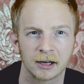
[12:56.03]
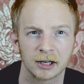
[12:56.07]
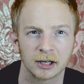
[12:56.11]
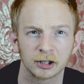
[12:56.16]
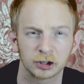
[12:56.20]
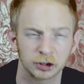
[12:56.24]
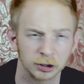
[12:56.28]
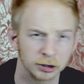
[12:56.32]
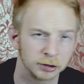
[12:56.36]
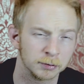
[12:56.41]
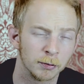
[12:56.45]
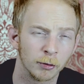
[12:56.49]

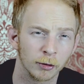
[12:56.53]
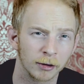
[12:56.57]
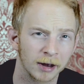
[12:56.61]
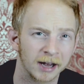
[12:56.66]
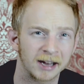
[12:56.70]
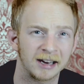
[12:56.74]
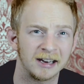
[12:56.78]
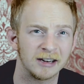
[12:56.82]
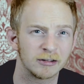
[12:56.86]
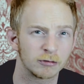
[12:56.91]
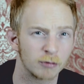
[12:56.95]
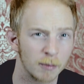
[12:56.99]
She's more
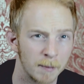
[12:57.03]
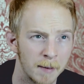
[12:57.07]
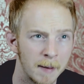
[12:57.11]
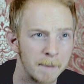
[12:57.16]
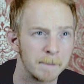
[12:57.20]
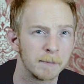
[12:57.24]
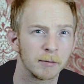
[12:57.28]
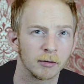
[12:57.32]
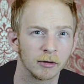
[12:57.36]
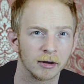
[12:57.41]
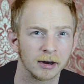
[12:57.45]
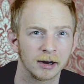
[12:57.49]
likely to
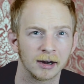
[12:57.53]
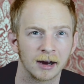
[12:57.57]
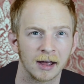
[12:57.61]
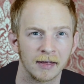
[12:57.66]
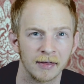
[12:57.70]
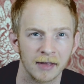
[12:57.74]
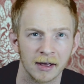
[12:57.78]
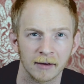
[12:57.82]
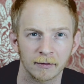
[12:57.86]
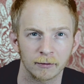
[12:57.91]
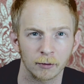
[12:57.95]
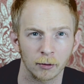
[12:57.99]
remember it
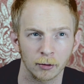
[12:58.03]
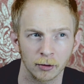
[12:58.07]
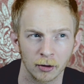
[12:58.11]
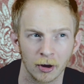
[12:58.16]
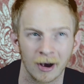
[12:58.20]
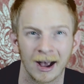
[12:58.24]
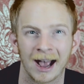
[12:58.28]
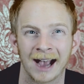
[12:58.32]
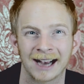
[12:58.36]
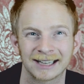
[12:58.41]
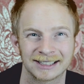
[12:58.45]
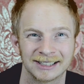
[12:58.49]
and therefore
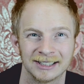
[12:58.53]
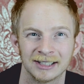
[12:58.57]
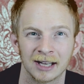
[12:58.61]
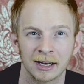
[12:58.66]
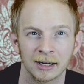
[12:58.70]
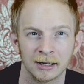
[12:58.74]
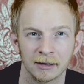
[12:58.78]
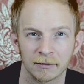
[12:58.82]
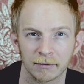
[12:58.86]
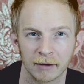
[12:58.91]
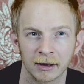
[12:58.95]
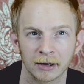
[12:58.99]
not
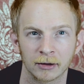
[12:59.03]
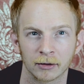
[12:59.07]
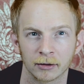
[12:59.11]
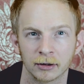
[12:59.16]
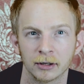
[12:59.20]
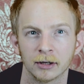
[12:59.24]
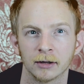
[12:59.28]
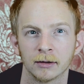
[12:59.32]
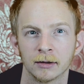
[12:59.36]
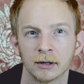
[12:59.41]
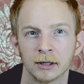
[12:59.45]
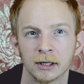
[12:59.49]
accidentally flake on
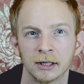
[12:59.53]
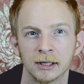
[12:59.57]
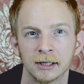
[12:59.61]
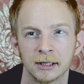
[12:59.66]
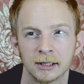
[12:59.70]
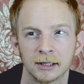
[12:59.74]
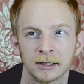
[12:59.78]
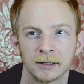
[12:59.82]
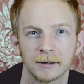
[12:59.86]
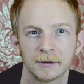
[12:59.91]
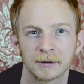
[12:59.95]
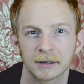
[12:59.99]
you.
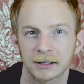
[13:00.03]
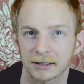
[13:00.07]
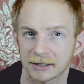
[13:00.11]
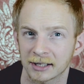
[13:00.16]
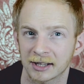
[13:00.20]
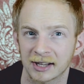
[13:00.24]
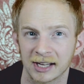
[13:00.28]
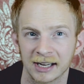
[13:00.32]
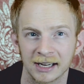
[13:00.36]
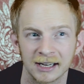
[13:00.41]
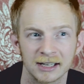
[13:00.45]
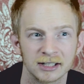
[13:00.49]
Because the
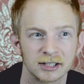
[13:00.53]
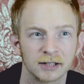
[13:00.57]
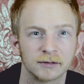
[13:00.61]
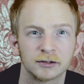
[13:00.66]
thing is,